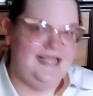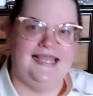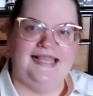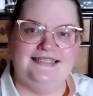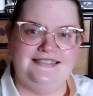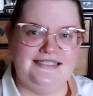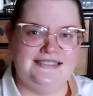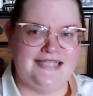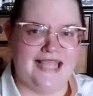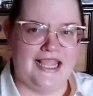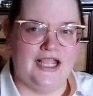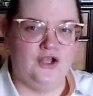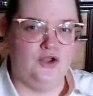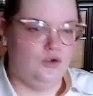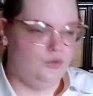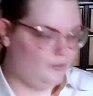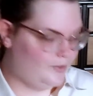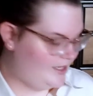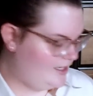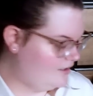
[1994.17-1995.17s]
Is this
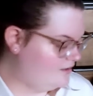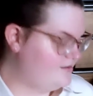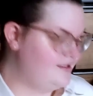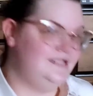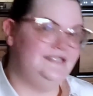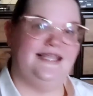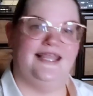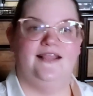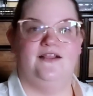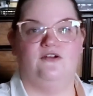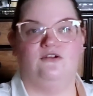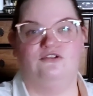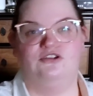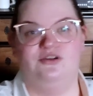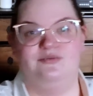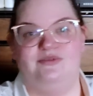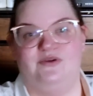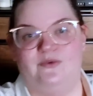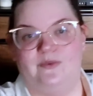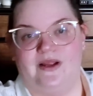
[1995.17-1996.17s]
angle weird? This angle
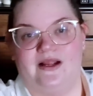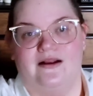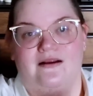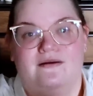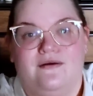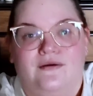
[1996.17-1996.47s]
could be weird.